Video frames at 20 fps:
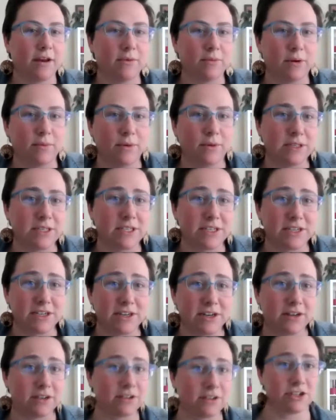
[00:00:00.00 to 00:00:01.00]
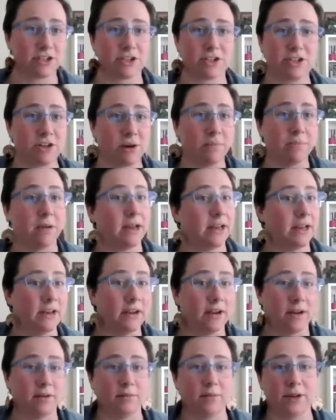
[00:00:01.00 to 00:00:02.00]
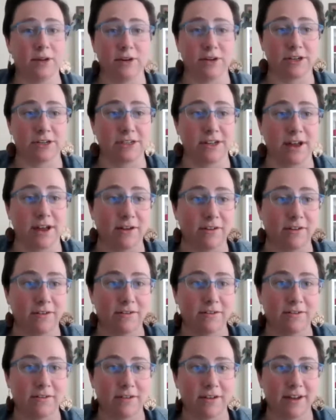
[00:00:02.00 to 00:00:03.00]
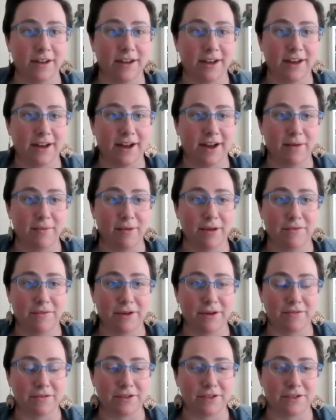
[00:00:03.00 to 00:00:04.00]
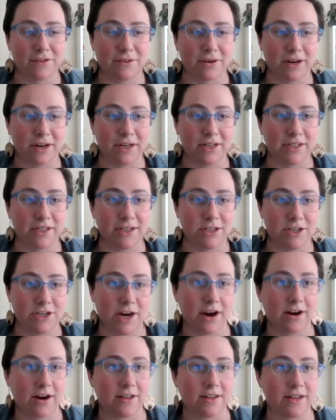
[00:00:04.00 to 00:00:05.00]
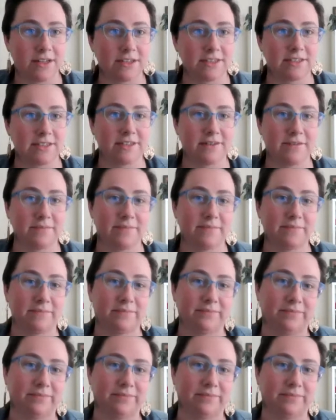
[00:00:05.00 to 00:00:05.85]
Anyone wants to just jump in, unmute yourself, if you have a story to share on this.